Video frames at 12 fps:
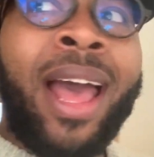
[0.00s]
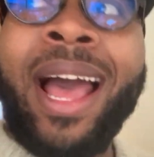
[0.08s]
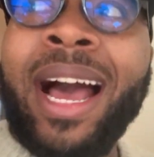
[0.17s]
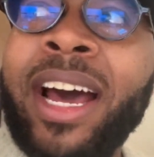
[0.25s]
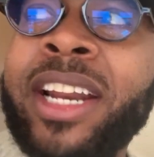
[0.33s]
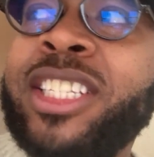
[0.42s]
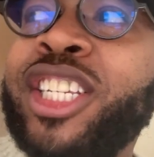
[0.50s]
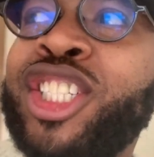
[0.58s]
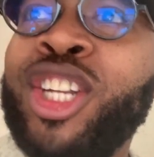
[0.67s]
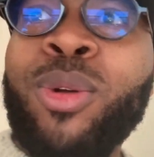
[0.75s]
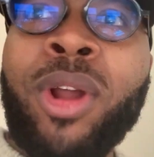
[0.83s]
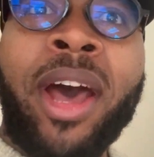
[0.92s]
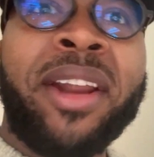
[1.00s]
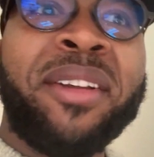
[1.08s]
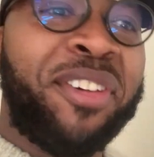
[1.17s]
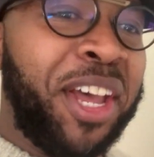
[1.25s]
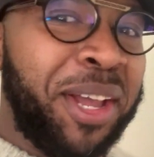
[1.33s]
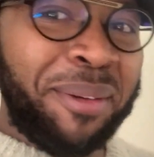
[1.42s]
I honestly don't know how to
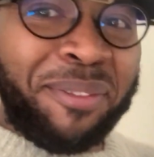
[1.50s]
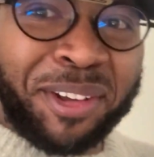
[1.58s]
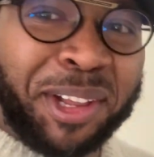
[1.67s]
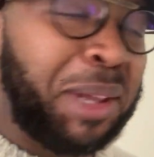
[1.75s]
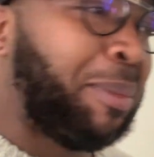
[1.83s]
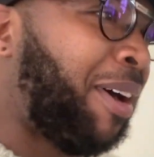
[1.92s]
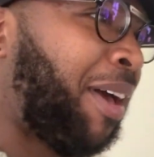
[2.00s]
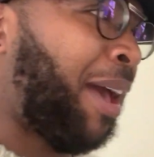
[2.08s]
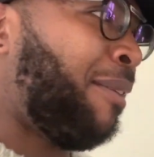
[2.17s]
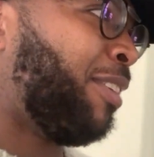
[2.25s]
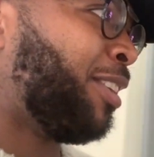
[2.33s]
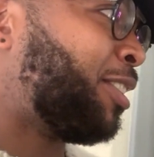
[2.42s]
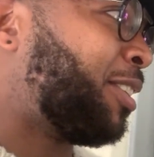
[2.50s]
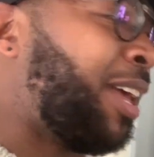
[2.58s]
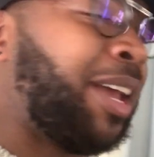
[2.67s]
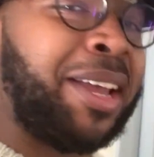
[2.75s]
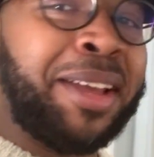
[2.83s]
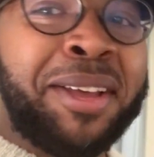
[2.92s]
feel about having to
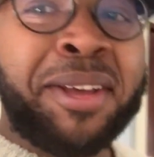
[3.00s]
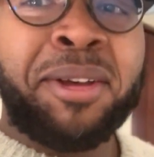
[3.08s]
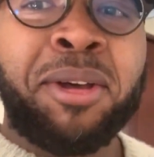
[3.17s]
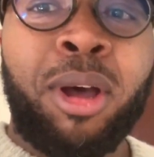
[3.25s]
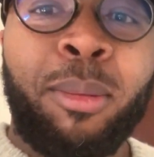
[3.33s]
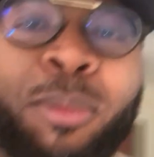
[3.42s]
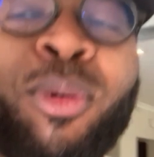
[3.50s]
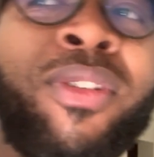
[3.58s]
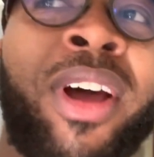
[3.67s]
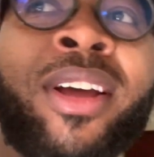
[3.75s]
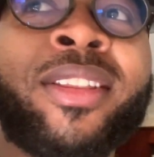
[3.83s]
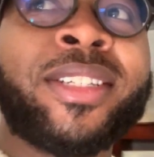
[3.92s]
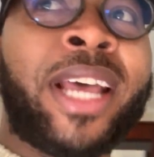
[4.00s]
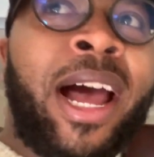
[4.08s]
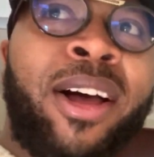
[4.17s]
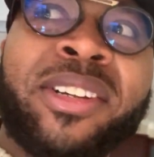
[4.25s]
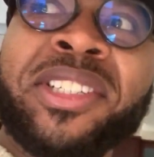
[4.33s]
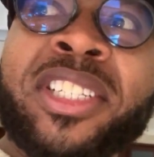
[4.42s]
like move out of this house.